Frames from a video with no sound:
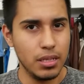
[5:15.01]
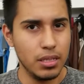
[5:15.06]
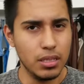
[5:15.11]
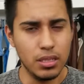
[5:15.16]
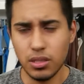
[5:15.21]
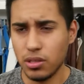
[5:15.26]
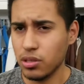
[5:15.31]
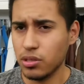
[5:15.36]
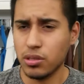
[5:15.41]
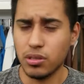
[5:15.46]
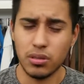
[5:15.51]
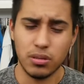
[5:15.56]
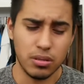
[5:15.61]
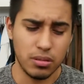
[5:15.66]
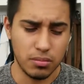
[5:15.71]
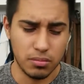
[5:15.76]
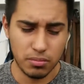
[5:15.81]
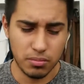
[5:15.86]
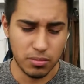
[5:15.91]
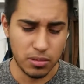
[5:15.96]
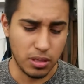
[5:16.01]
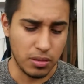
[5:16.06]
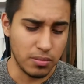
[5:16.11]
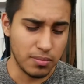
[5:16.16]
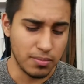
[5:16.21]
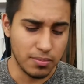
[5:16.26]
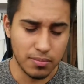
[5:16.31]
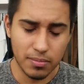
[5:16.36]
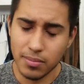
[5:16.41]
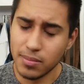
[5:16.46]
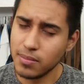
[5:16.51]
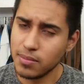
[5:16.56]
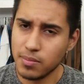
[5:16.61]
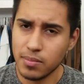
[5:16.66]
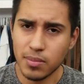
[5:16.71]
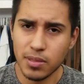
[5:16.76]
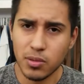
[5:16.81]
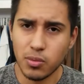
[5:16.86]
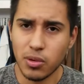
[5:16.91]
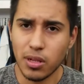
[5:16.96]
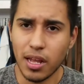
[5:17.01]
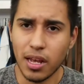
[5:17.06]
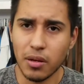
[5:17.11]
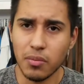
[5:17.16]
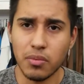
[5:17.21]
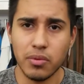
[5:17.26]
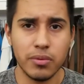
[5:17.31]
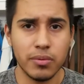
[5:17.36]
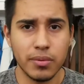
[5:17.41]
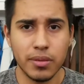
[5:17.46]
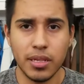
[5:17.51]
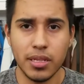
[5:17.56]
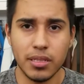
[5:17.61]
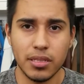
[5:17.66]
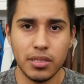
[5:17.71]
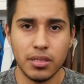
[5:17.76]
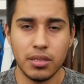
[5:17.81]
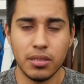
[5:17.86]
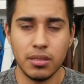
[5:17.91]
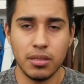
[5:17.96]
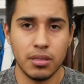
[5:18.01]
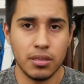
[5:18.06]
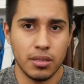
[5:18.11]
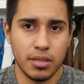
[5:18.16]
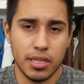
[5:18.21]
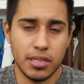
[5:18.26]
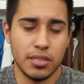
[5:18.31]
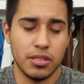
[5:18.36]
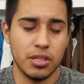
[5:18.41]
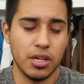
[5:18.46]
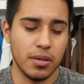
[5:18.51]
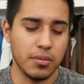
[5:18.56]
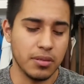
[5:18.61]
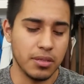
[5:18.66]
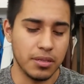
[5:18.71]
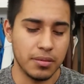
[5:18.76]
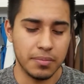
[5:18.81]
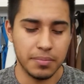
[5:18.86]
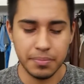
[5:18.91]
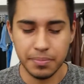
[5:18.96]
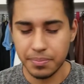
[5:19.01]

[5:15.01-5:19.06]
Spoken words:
So, it's reliable. Gets the job done.